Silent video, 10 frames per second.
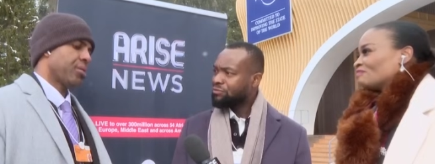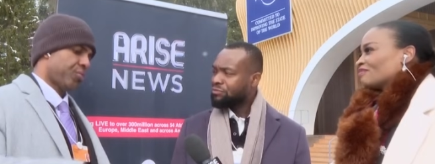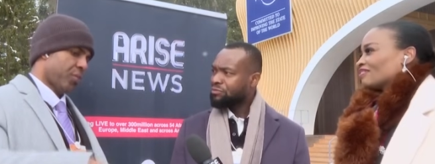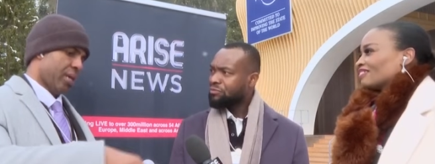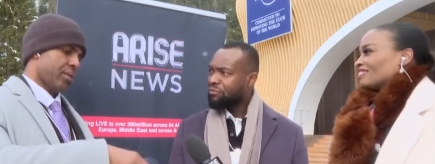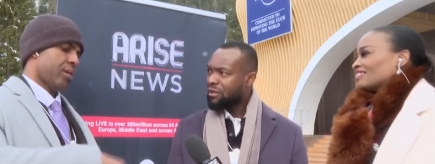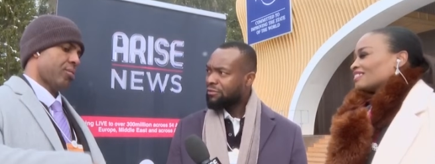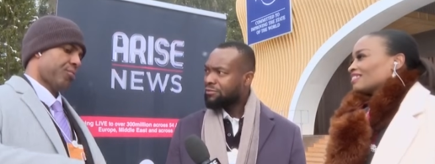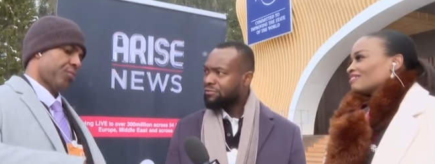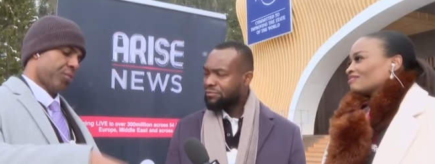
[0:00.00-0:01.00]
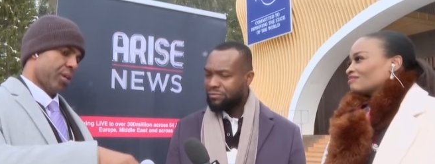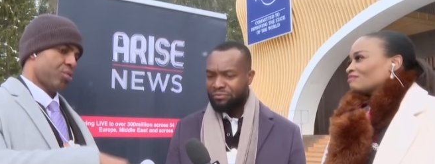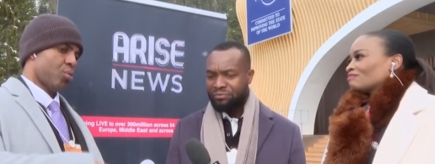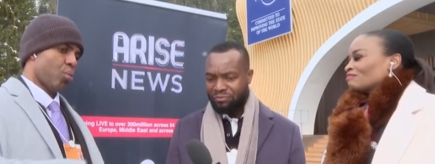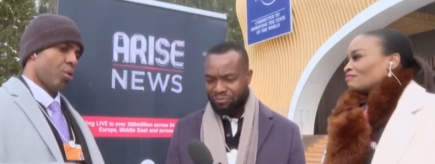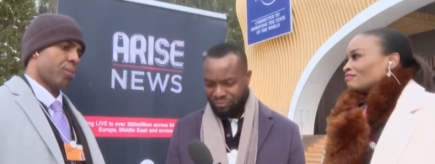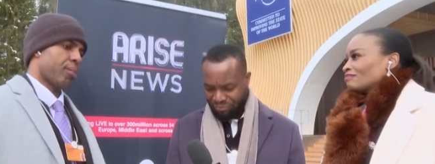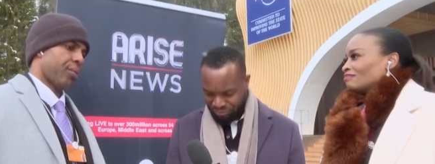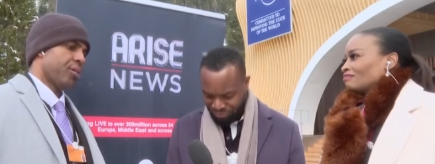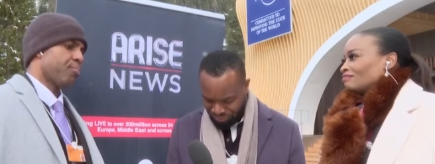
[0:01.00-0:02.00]
Speaker 1: for that kind of, for that to work, mm. I
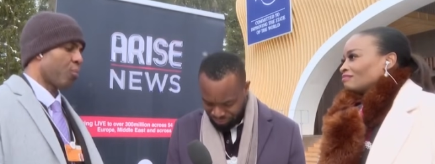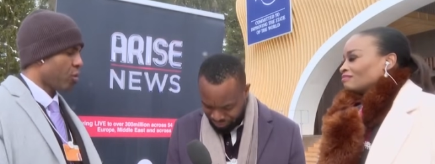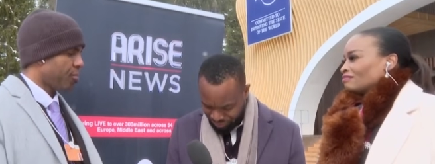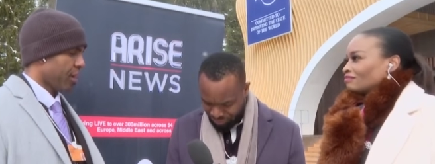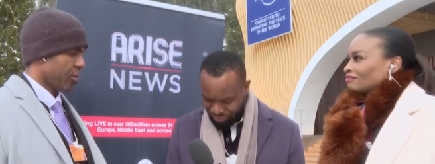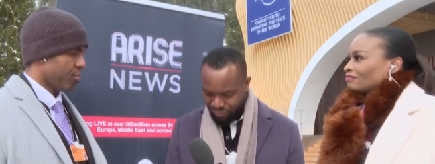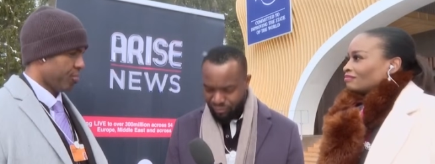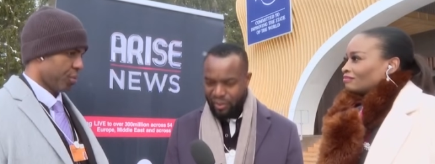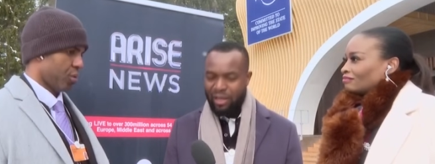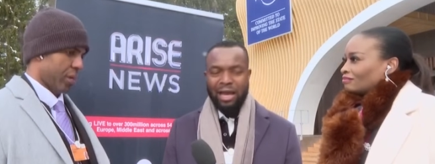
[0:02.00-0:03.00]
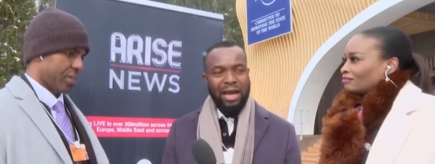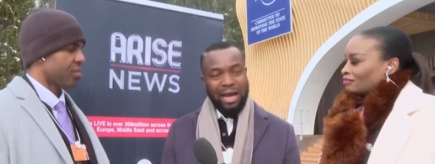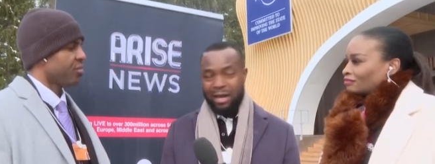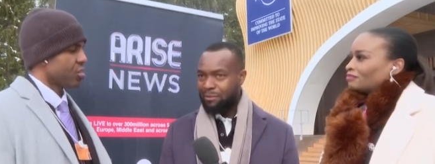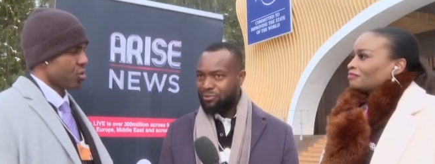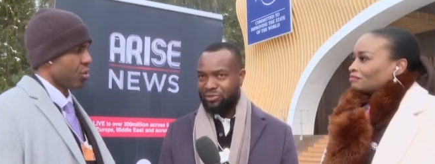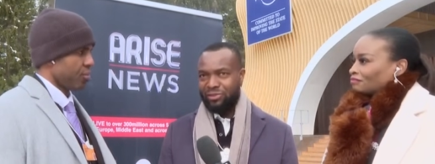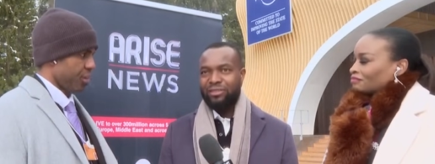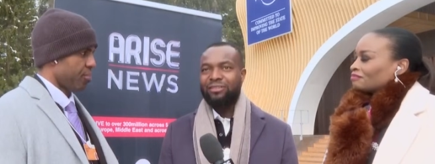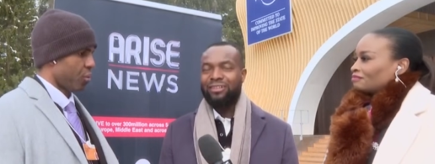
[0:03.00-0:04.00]
mm-hmm. think broadband connectivity Absolutely. is going
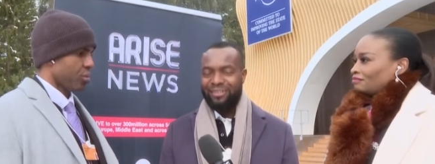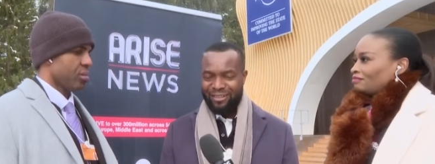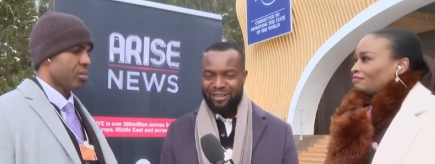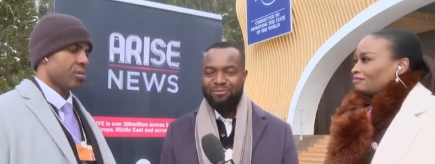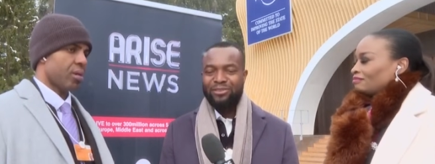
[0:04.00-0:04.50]
to be important.